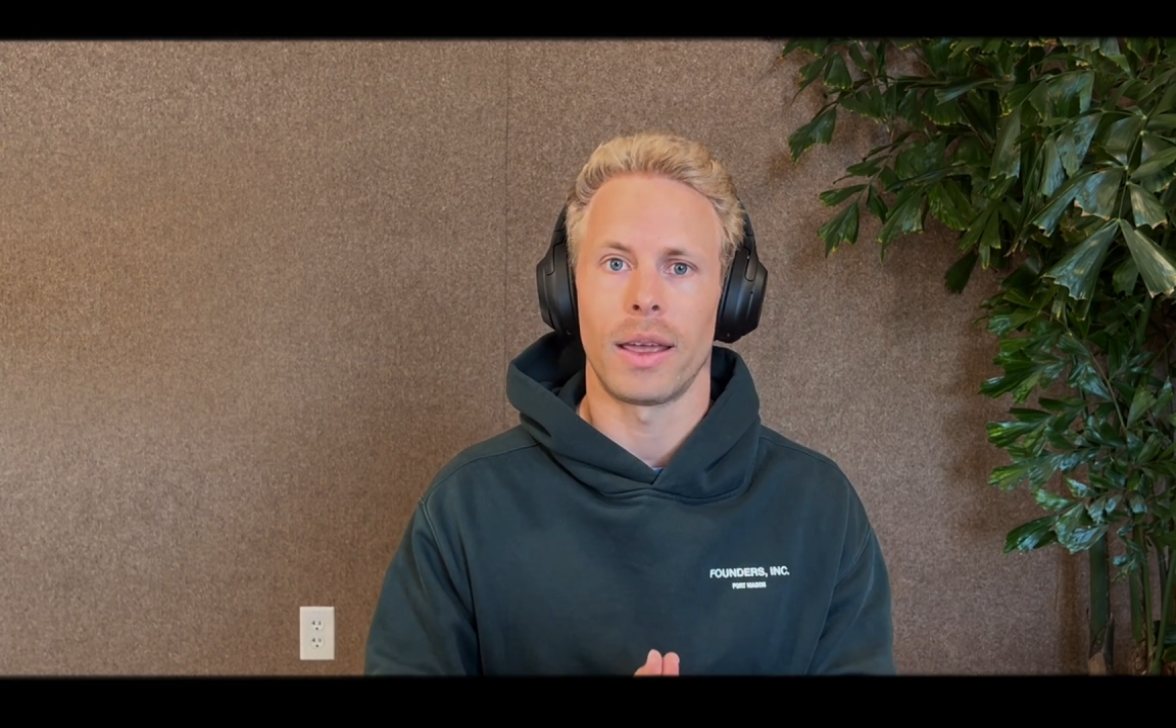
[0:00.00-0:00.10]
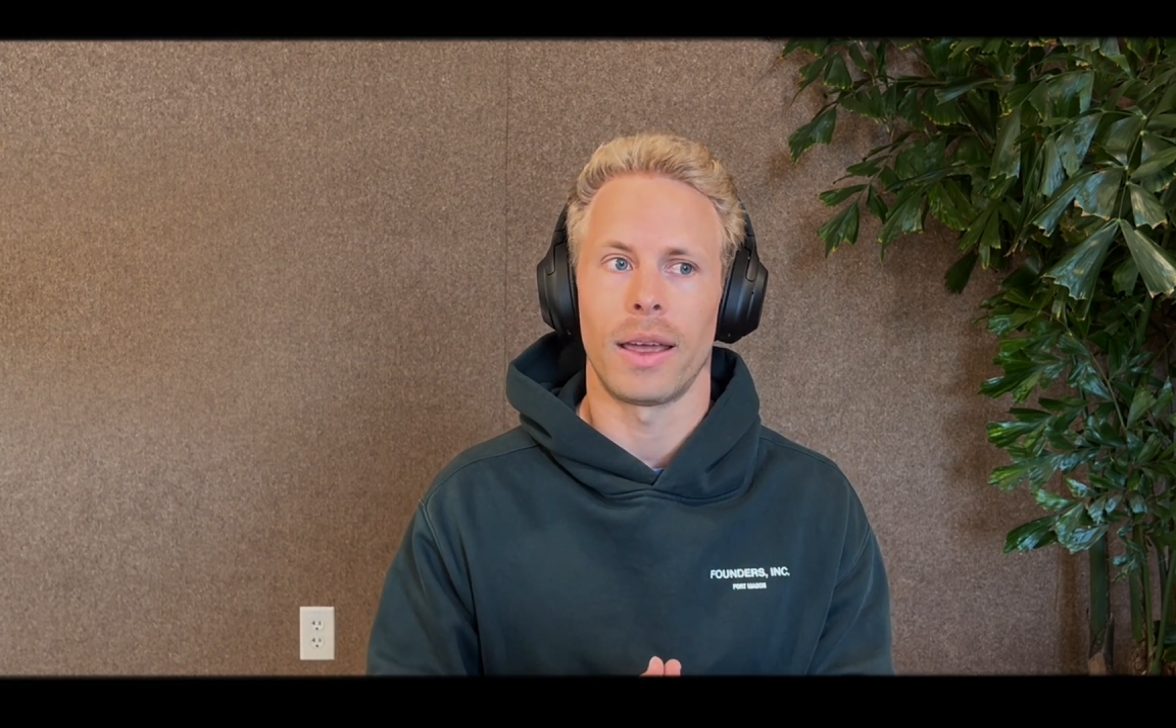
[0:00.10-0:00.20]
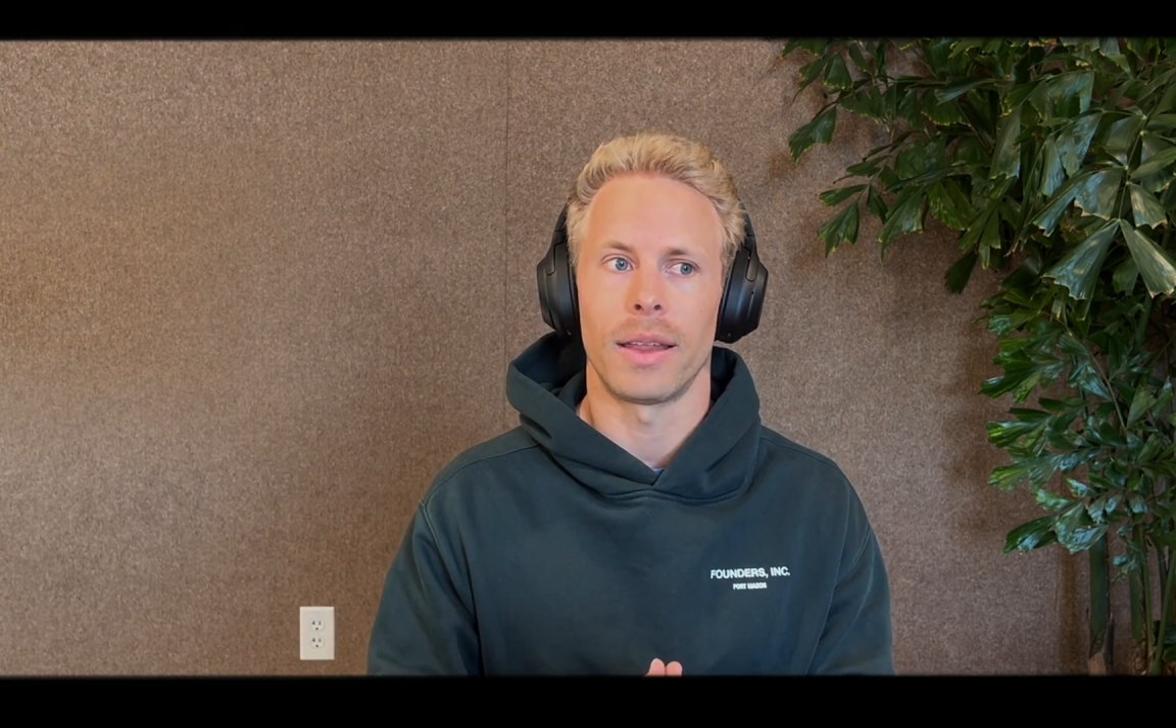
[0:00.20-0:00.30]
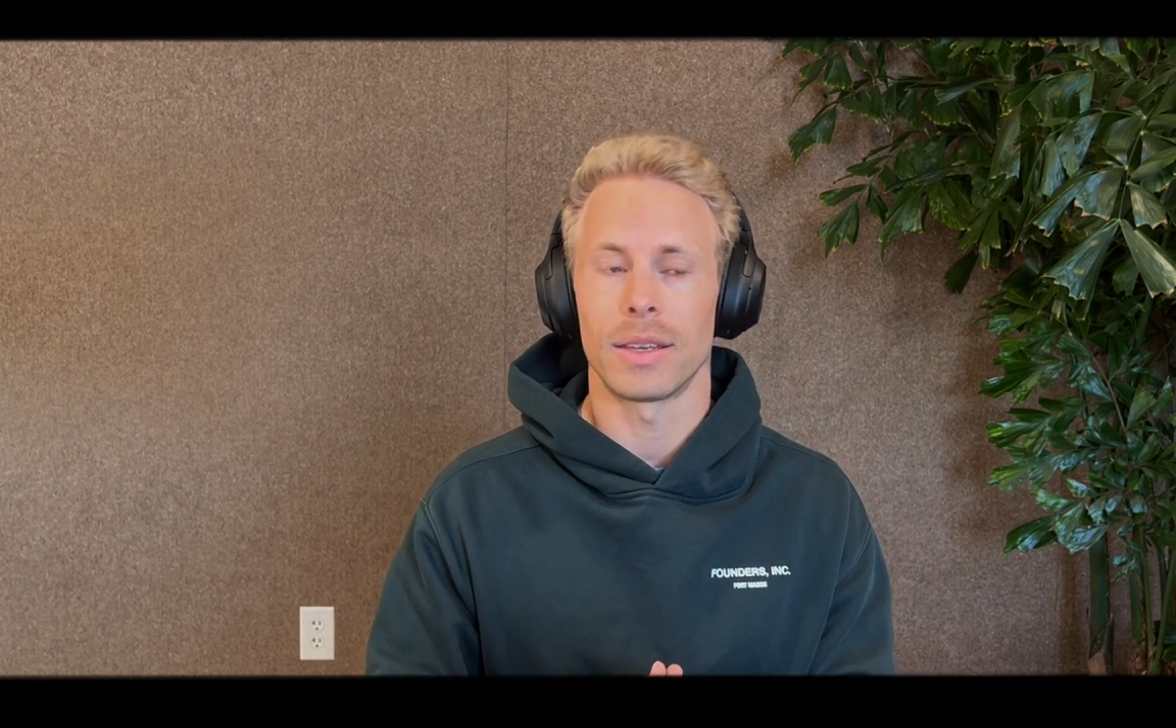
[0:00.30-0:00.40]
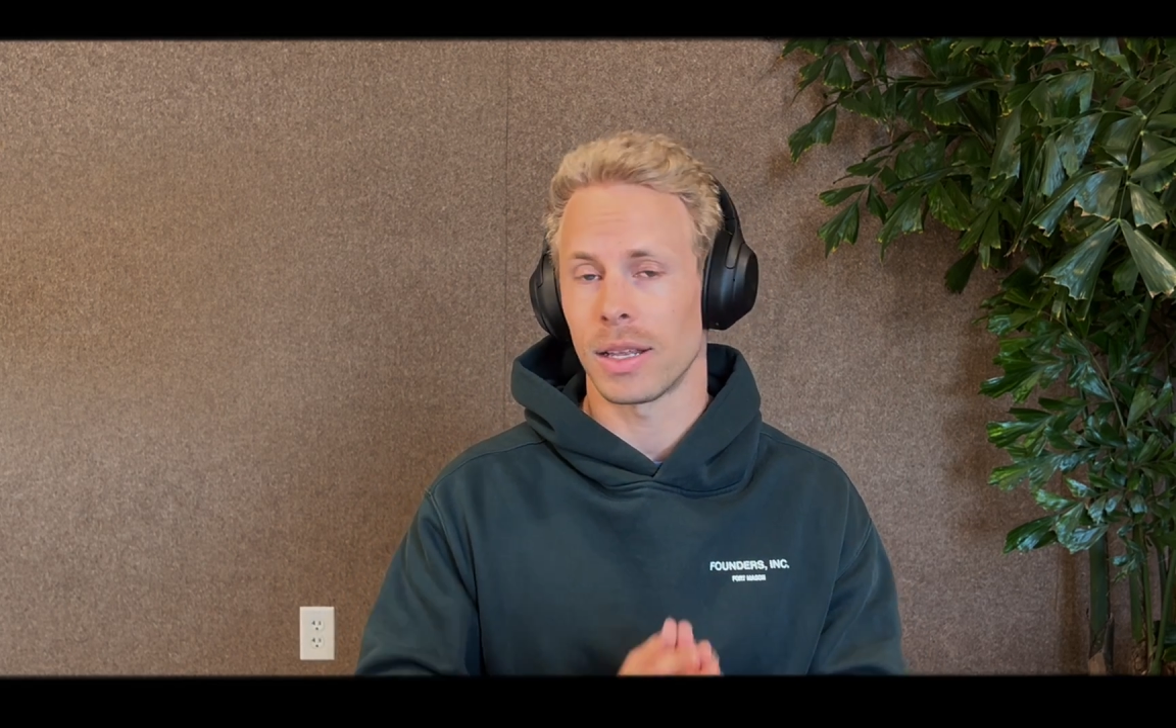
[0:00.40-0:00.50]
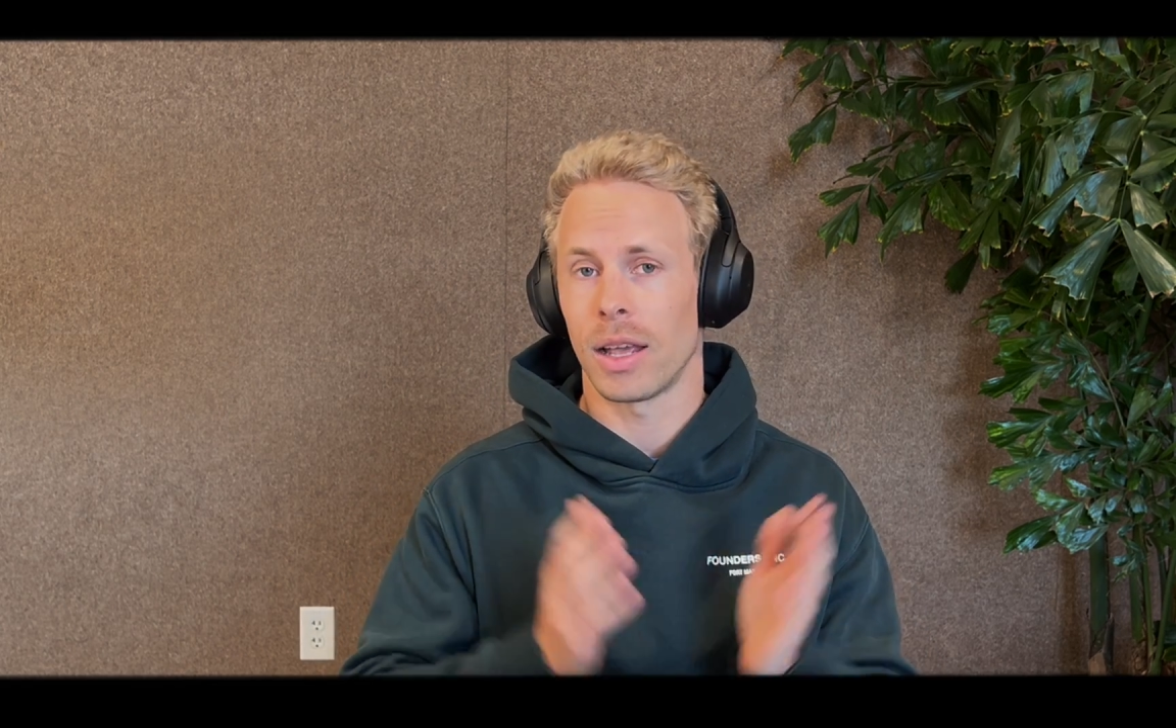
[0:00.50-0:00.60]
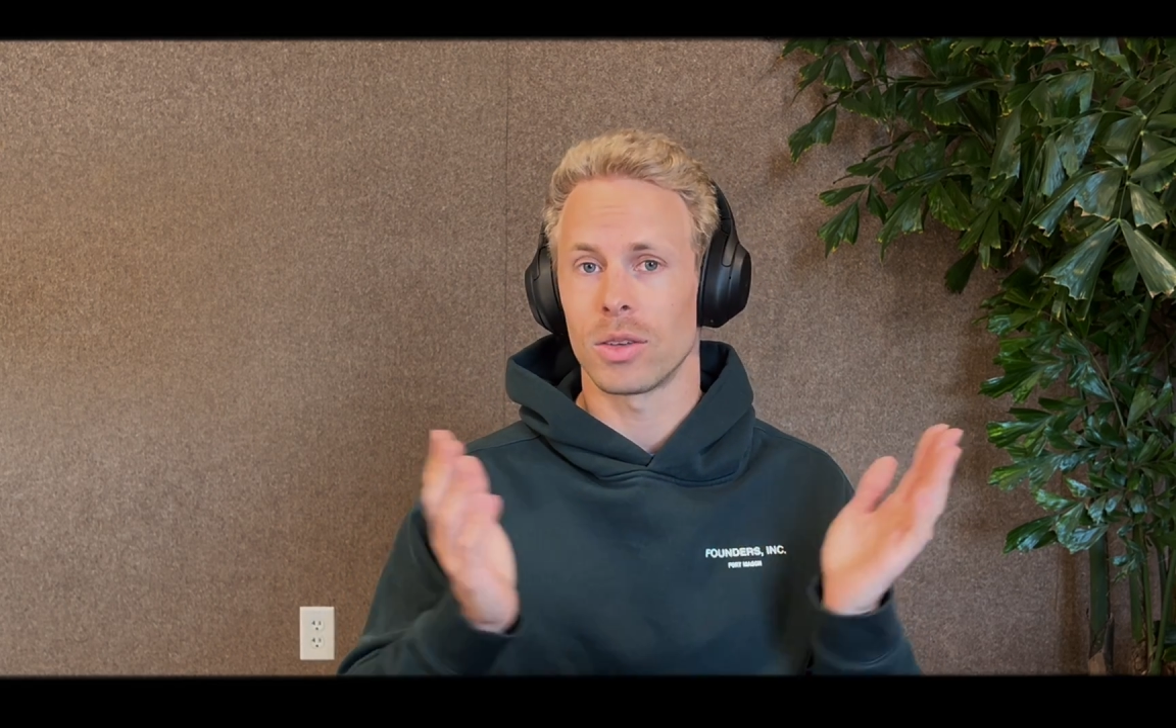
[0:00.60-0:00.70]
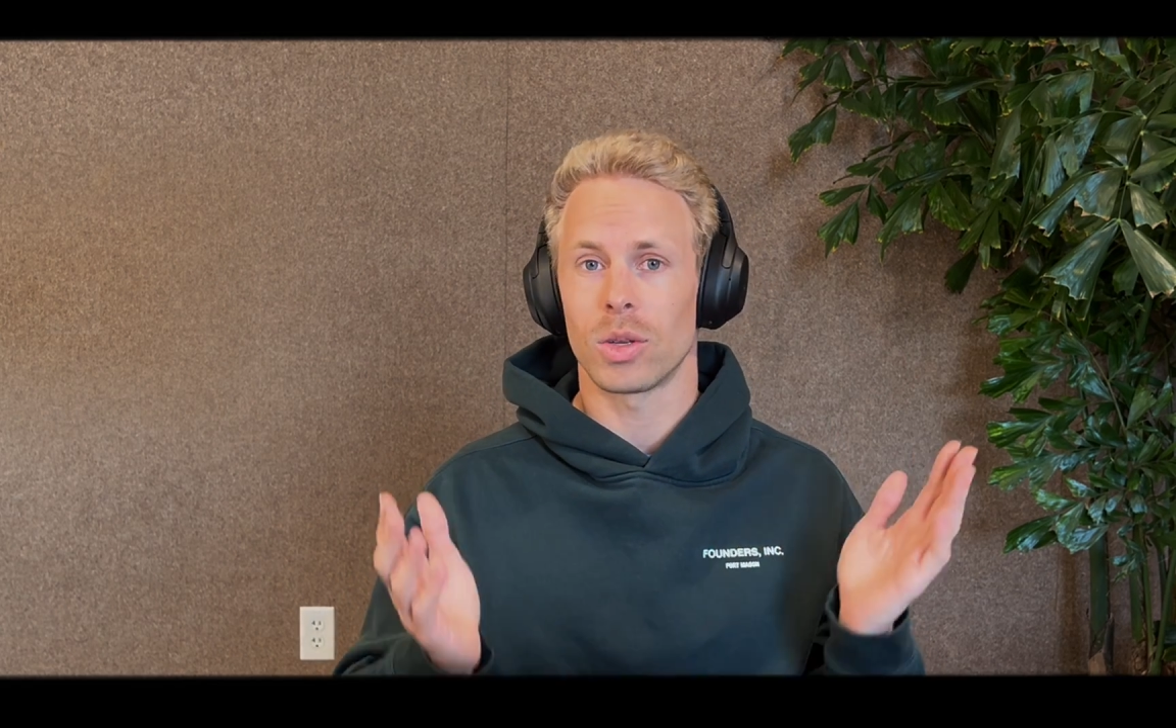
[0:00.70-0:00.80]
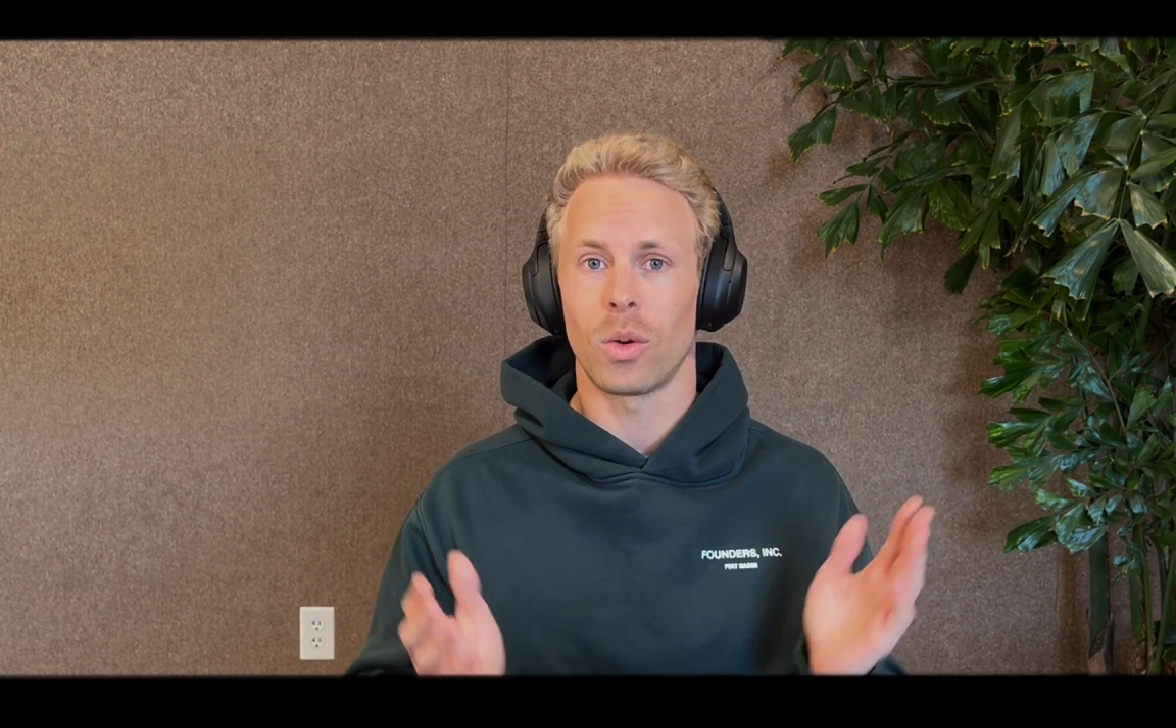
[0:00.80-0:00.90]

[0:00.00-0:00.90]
And this allows you to